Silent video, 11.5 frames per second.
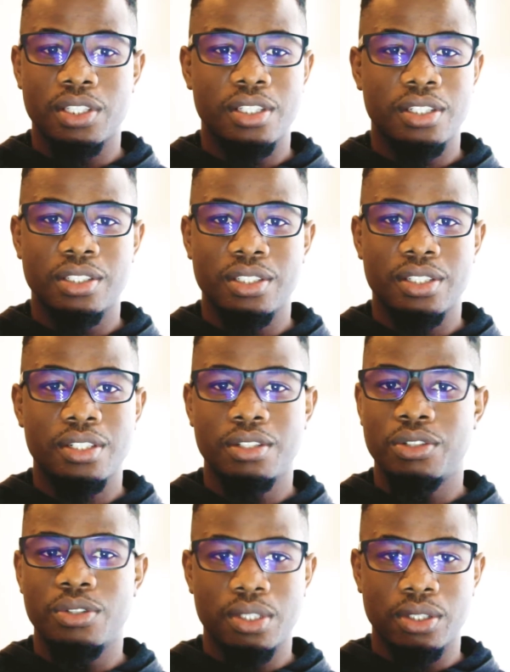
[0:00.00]
they're still
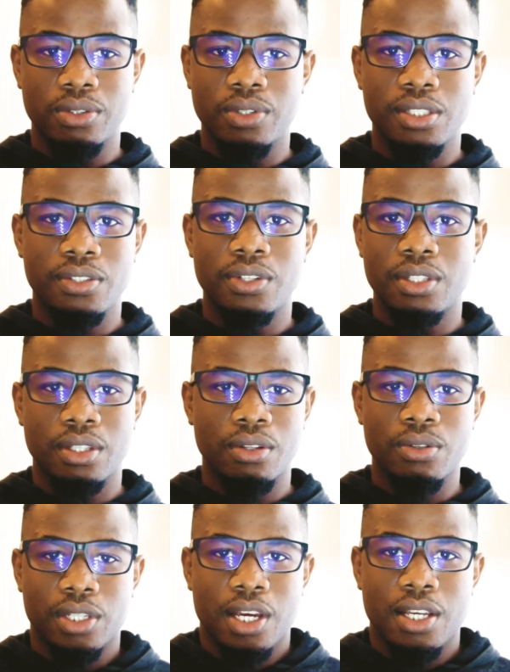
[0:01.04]
using green screens, and
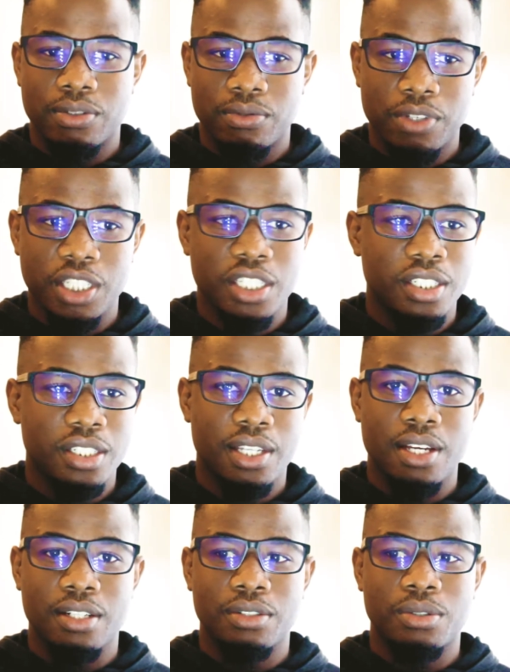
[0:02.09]
those guys are rich as hell,